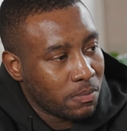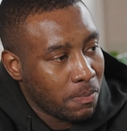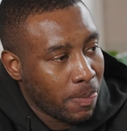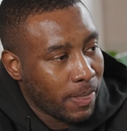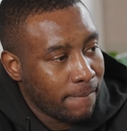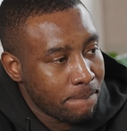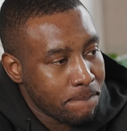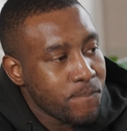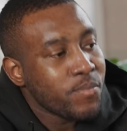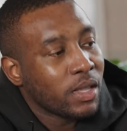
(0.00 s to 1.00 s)
a got a third party
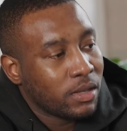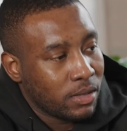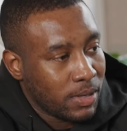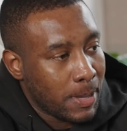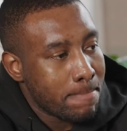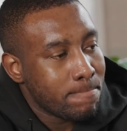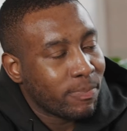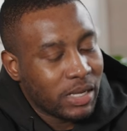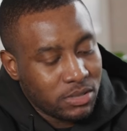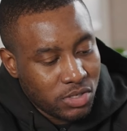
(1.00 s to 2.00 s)
warehouse, or you got your own?
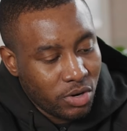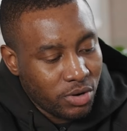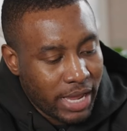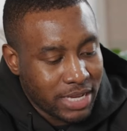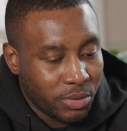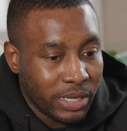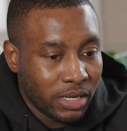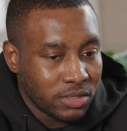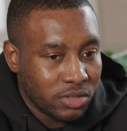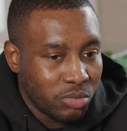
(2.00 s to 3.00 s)
So yeah, so
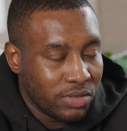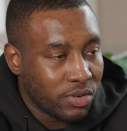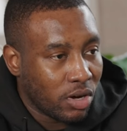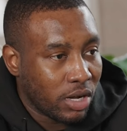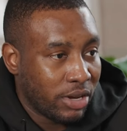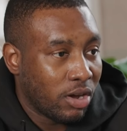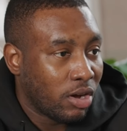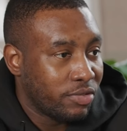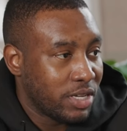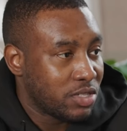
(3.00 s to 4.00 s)
in London, we've got, in our
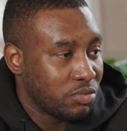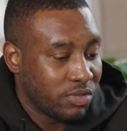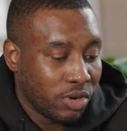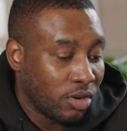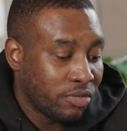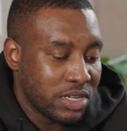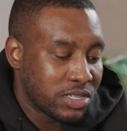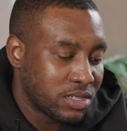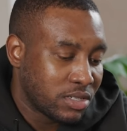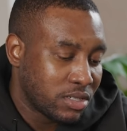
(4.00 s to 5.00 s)
office, we've got an
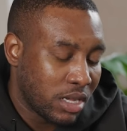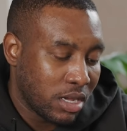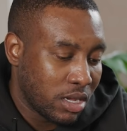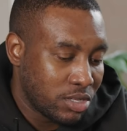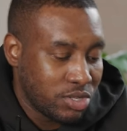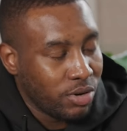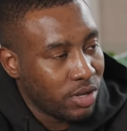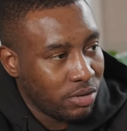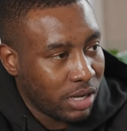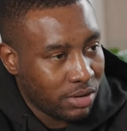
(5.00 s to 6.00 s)
office, uh, a
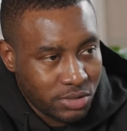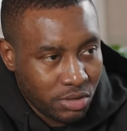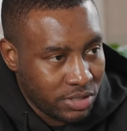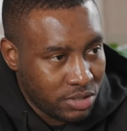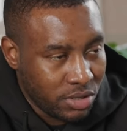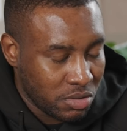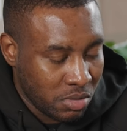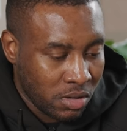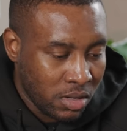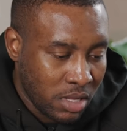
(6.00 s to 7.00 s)
studio, like a photography studio as
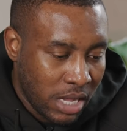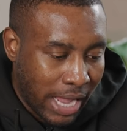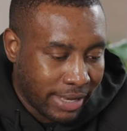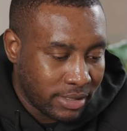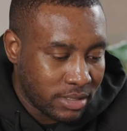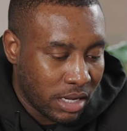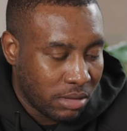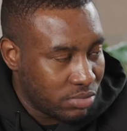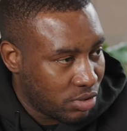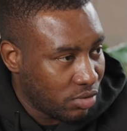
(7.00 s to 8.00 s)
well, and
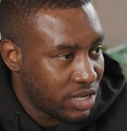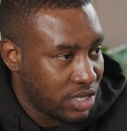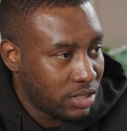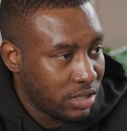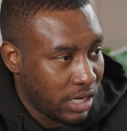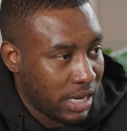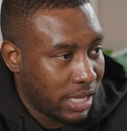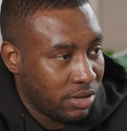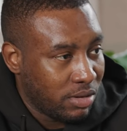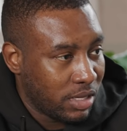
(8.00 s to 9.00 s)
um, storage in
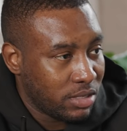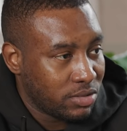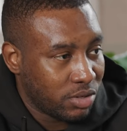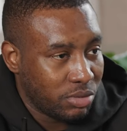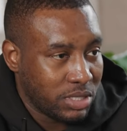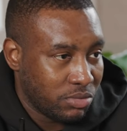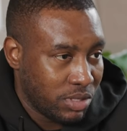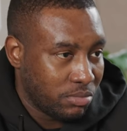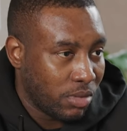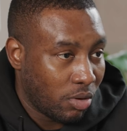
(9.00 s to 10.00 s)
that unit. So we
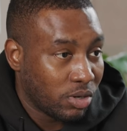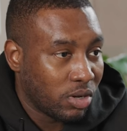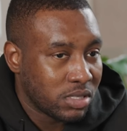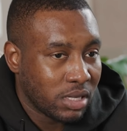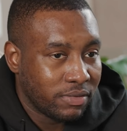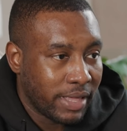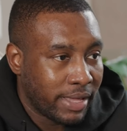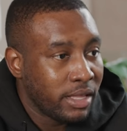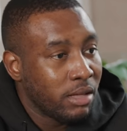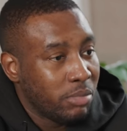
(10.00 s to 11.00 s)
we hold a lot of stuff
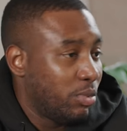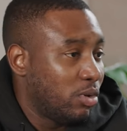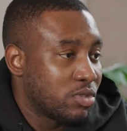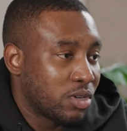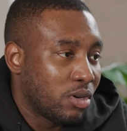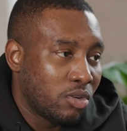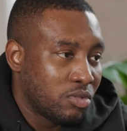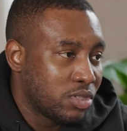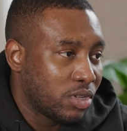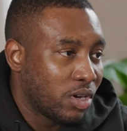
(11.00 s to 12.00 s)
there. But we also
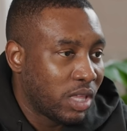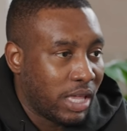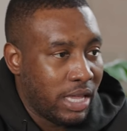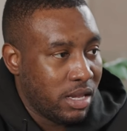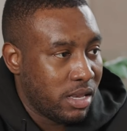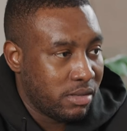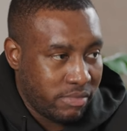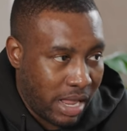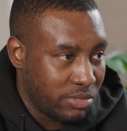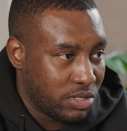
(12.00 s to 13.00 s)
hold stock
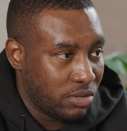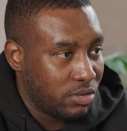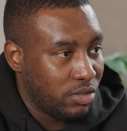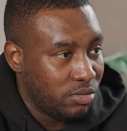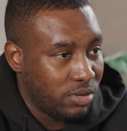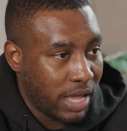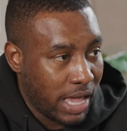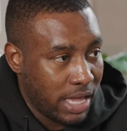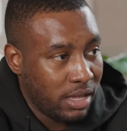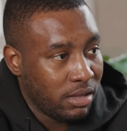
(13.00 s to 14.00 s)
in Amazon U
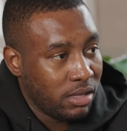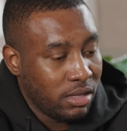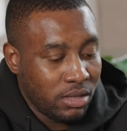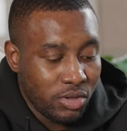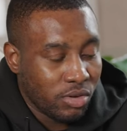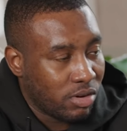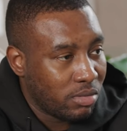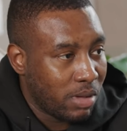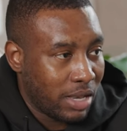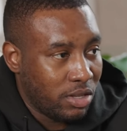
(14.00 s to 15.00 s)
K, Europe